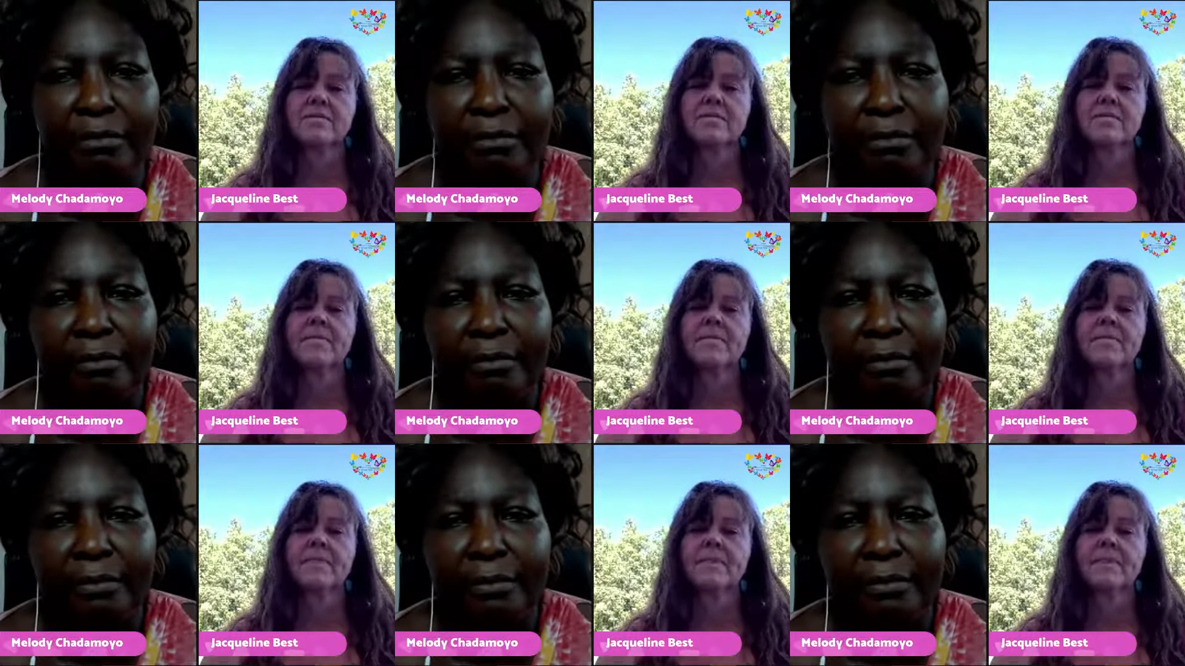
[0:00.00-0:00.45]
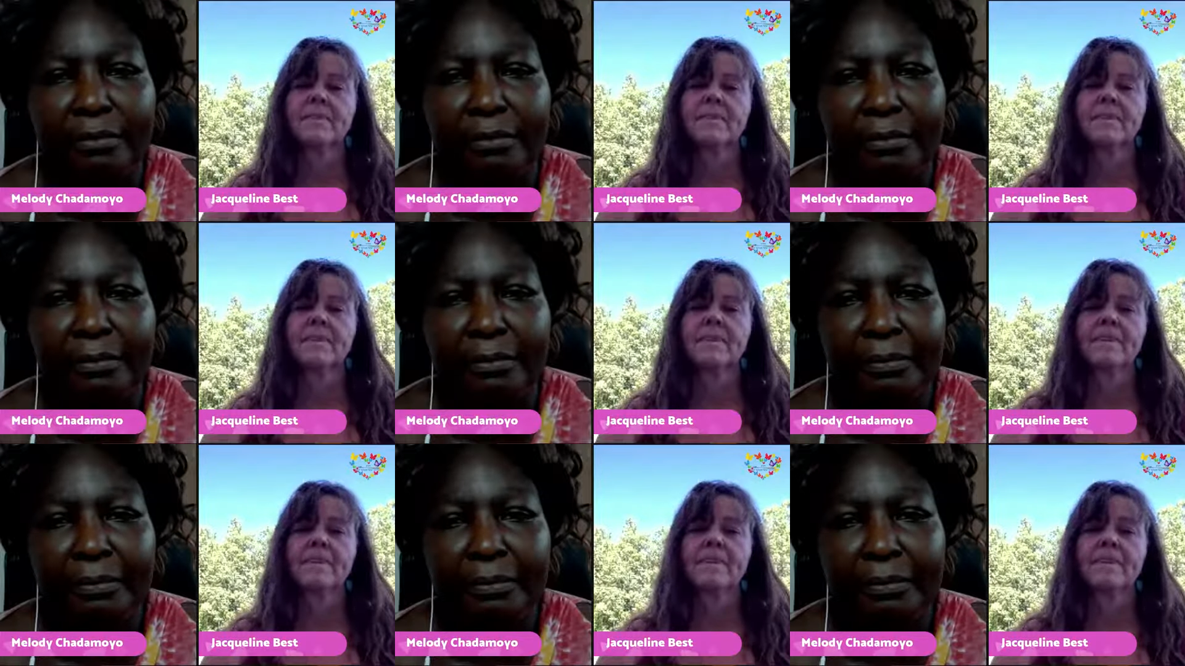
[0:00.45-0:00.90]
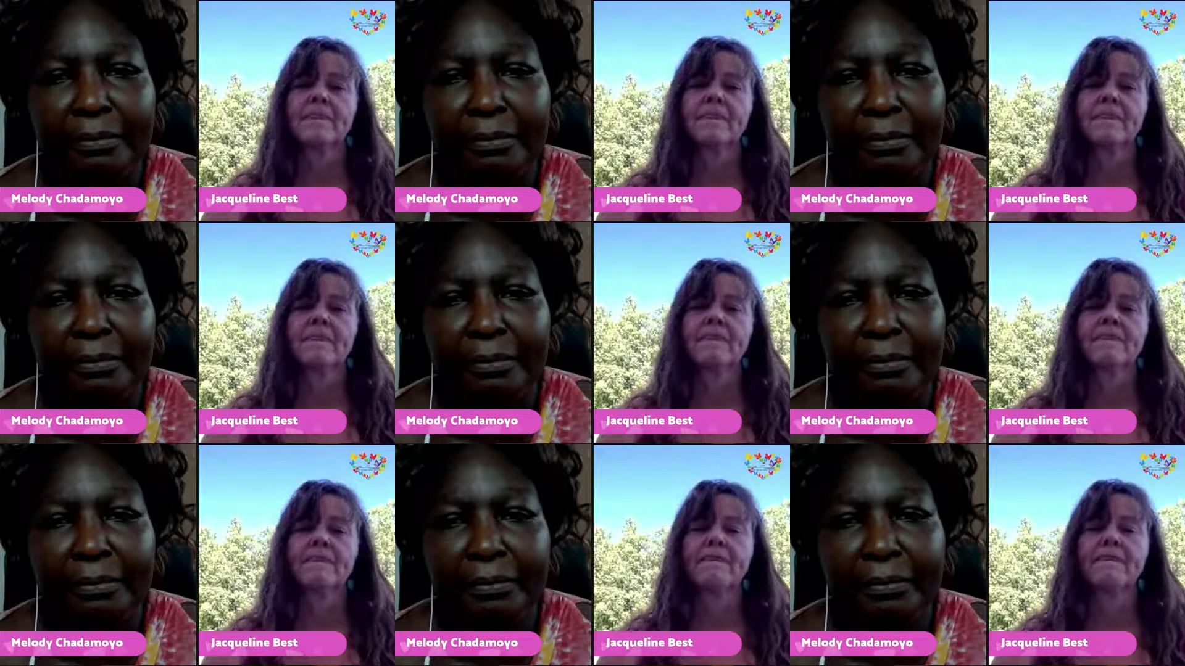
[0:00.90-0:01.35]

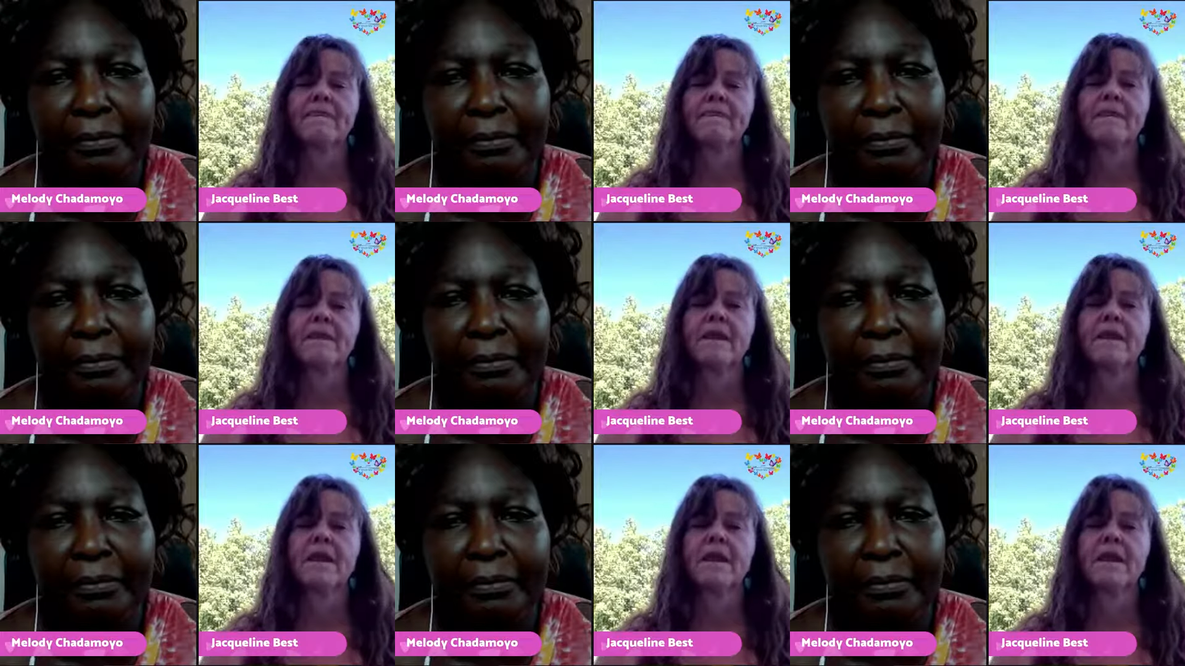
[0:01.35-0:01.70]
No one is speaking in this clip.